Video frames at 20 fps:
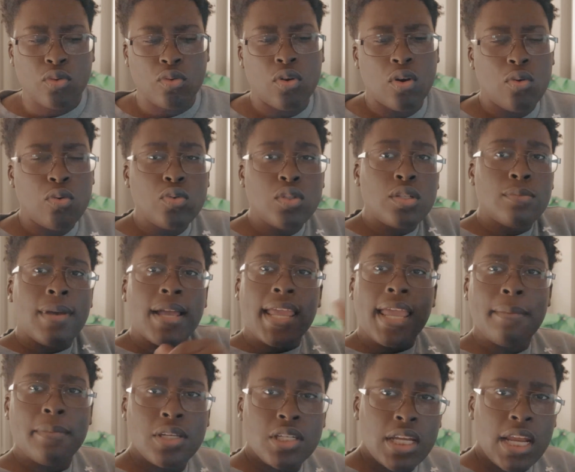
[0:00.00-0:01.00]
go to my
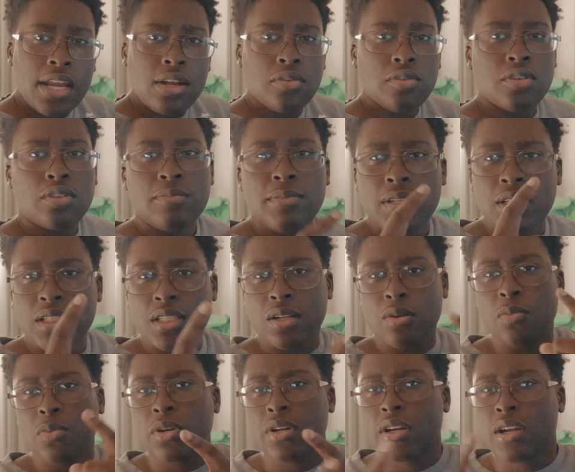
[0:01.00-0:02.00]
gaming channel. It'll be
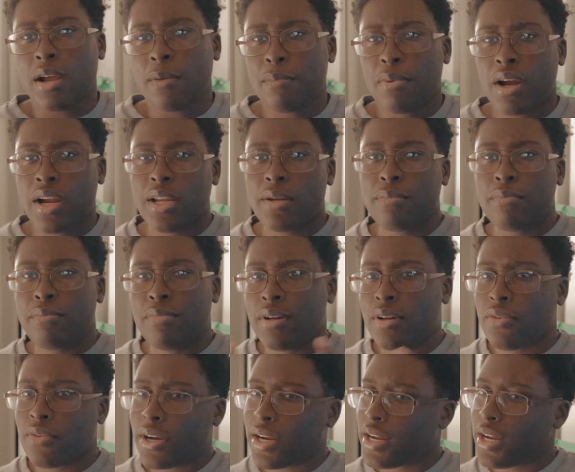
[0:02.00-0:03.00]
somewhere. I'll probably
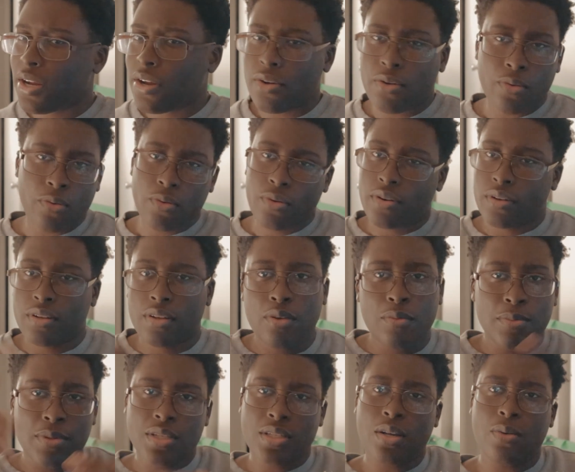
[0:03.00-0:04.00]
put it right here, or
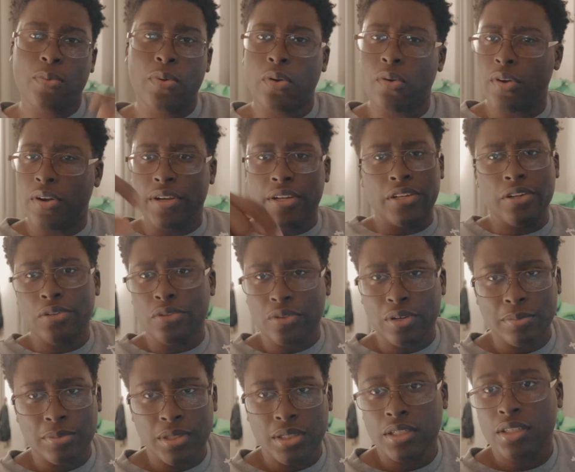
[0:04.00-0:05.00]
it'll be somewhere or in the
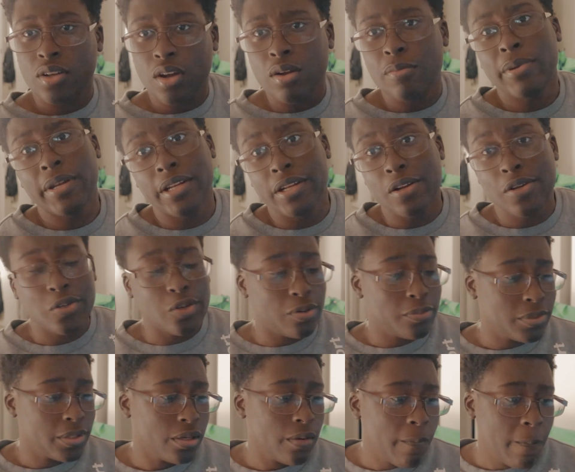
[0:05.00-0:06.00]
description. It's going to be in the
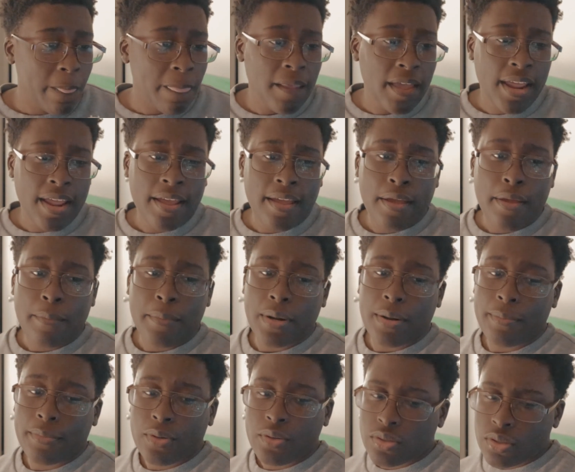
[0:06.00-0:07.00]
description.
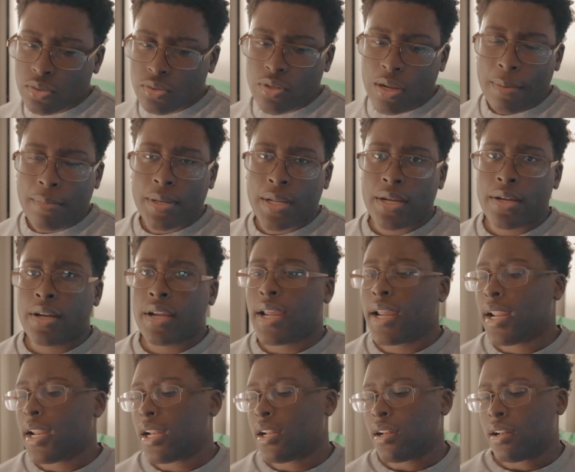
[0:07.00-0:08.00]
But go subscribe there,
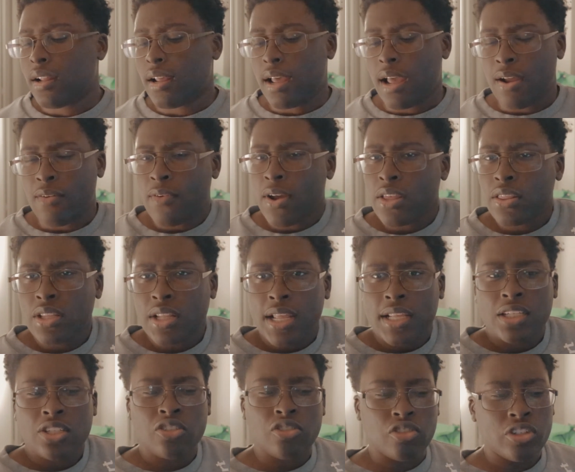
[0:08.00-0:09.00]
and I'd rather
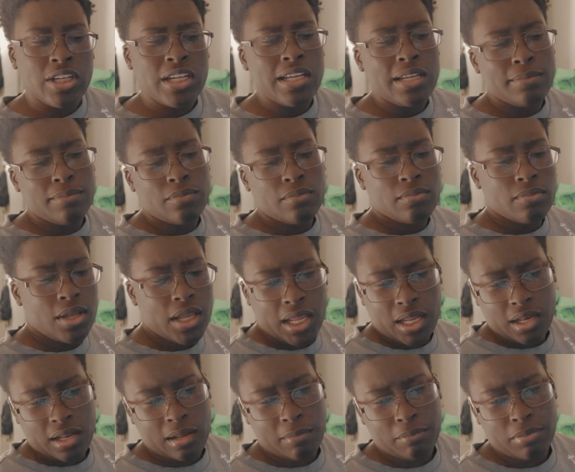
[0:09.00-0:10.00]
like stream
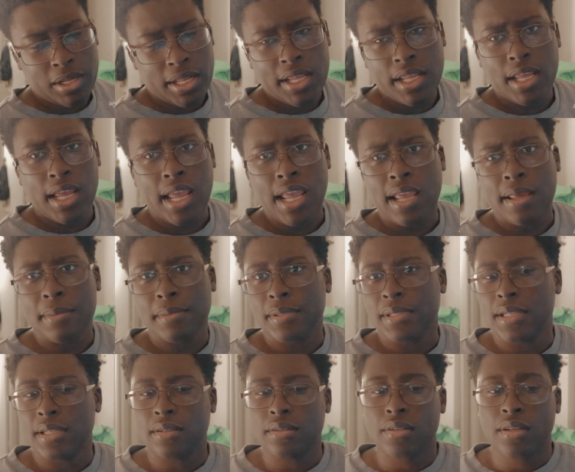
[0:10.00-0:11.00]
and play
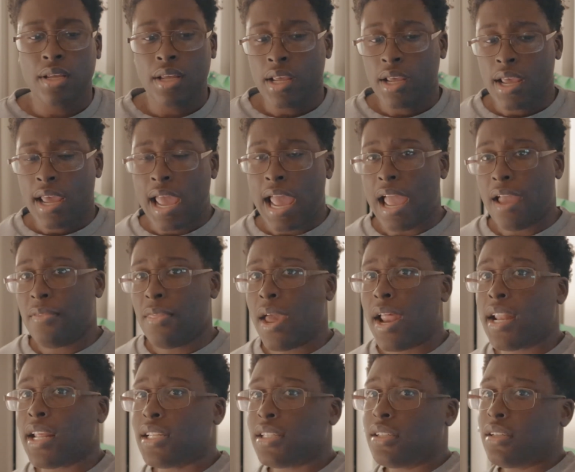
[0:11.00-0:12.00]
games and have
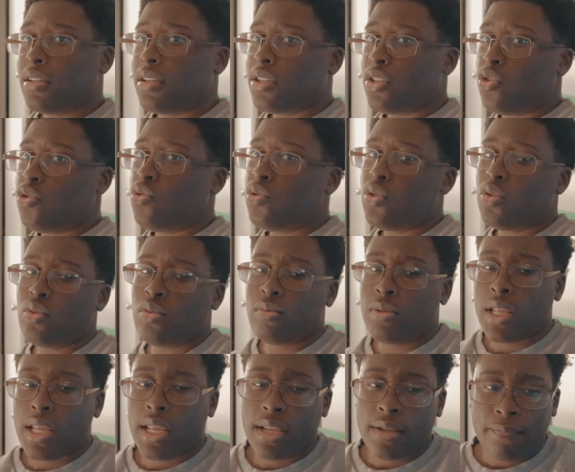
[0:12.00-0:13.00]
that as a
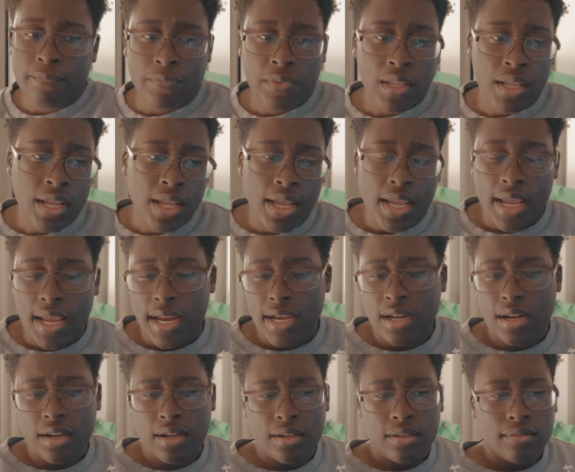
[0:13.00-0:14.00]
YouTube thing.
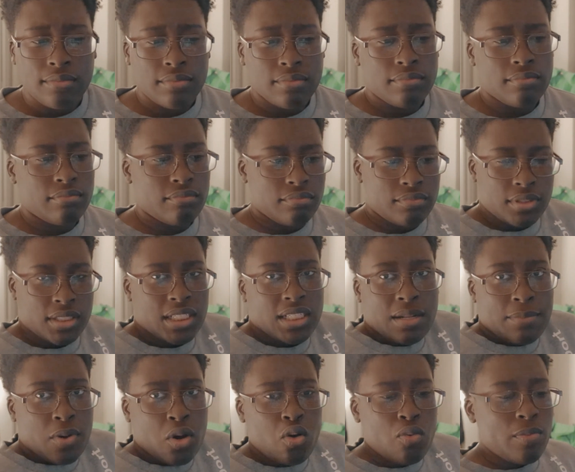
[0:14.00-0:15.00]
And since
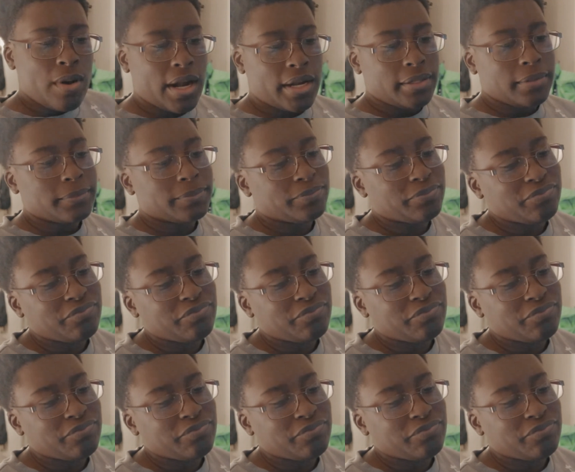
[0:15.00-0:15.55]
I'm a homebody,